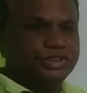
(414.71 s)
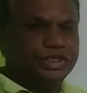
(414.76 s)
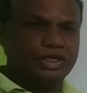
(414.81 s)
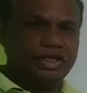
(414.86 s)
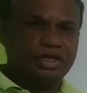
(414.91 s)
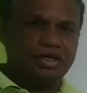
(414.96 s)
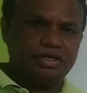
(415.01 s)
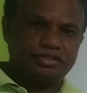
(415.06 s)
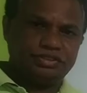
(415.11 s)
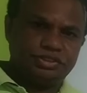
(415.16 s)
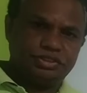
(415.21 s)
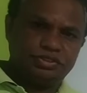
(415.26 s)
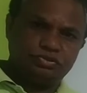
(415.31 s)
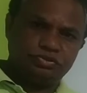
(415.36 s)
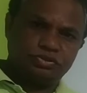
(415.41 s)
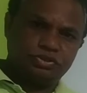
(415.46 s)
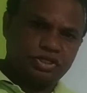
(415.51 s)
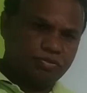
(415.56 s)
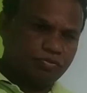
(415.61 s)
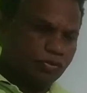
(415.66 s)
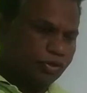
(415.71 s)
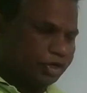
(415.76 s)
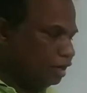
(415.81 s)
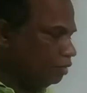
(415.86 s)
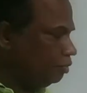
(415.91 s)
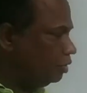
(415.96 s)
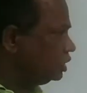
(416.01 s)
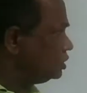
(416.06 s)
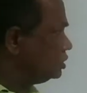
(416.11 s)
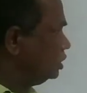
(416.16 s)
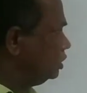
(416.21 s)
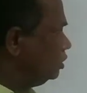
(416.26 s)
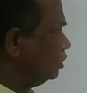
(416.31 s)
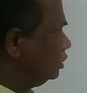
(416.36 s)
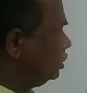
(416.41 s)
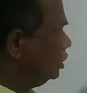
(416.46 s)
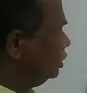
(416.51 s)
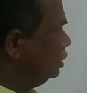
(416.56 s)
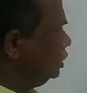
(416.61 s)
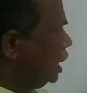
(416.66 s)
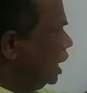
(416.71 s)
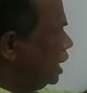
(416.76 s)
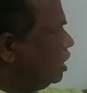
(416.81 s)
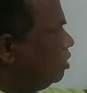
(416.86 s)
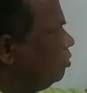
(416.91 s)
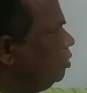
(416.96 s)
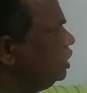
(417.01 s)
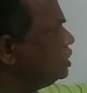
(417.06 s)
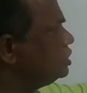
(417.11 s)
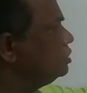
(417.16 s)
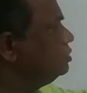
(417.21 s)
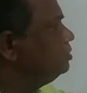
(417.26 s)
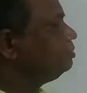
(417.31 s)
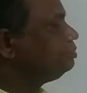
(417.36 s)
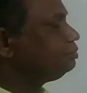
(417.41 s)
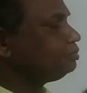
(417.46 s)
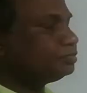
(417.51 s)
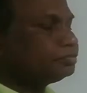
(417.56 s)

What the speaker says: heat energy into thermodynamics, dynamics.